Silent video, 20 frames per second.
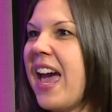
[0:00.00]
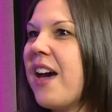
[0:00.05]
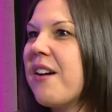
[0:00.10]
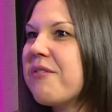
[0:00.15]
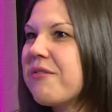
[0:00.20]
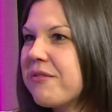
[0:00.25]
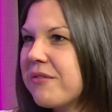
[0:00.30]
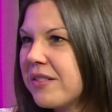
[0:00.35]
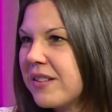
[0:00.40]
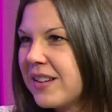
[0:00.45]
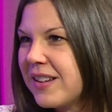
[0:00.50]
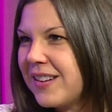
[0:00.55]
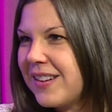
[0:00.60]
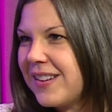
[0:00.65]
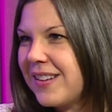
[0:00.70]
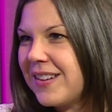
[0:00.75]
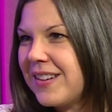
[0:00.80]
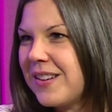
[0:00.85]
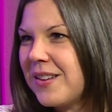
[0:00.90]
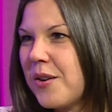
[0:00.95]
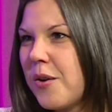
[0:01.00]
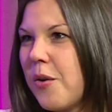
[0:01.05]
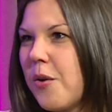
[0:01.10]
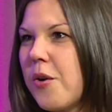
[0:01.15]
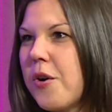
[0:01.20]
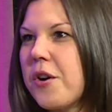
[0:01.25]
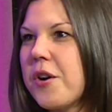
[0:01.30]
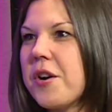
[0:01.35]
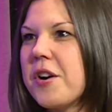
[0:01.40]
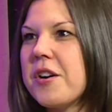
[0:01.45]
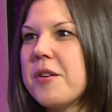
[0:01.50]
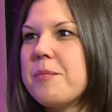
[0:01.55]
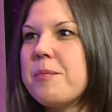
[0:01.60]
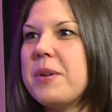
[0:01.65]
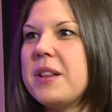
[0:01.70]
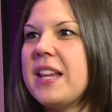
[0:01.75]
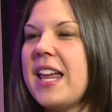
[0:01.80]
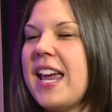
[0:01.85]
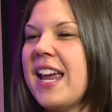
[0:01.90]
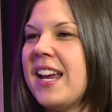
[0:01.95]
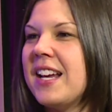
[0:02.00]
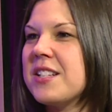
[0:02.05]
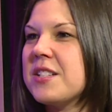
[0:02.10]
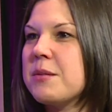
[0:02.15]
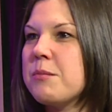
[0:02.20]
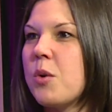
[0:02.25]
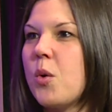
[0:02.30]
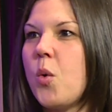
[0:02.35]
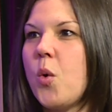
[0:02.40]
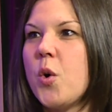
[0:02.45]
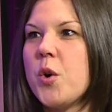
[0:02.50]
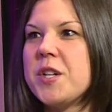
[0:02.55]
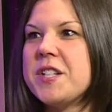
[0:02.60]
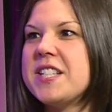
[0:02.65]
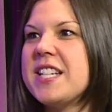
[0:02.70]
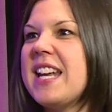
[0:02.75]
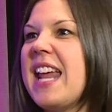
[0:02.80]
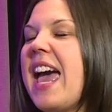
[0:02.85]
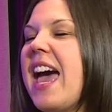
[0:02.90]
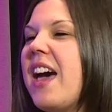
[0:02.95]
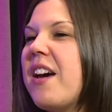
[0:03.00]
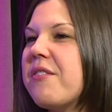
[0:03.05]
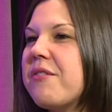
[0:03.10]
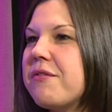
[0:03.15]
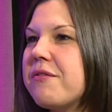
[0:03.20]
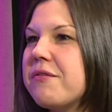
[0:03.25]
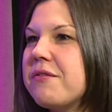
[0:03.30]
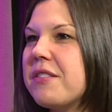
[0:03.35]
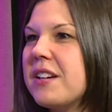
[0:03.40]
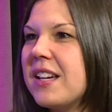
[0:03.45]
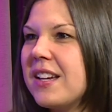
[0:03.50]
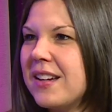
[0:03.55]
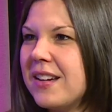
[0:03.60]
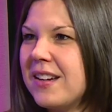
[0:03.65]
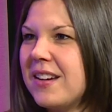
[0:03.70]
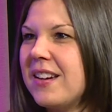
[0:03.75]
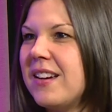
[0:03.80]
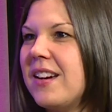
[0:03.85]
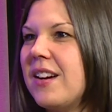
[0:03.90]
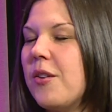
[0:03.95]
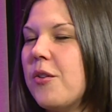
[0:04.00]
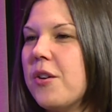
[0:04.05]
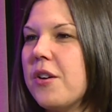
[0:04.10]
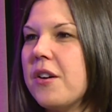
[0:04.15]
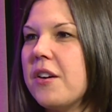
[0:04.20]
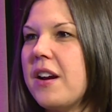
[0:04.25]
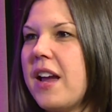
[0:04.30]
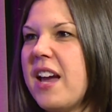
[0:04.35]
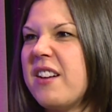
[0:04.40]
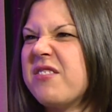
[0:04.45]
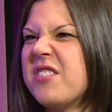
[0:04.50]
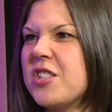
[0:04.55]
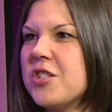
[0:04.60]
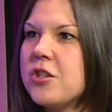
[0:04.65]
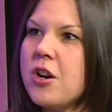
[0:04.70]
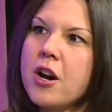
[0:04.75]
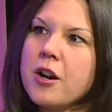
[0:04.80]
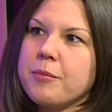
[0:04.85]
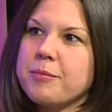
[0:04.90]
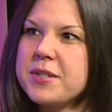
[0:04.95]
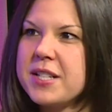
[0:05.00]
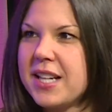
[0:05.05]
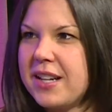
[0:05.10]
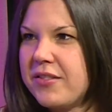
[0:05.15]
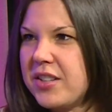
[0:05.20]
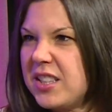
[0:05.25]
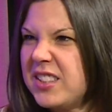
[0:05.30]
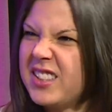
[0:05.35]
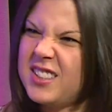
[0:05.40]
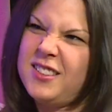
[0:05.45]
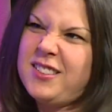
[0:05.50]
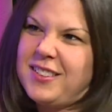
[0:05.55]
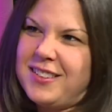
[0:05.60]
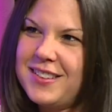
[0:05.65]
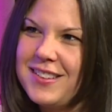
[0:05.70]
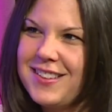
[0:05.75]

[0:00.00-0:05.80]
F, or playing some chords in F, or F sharp to give it a little,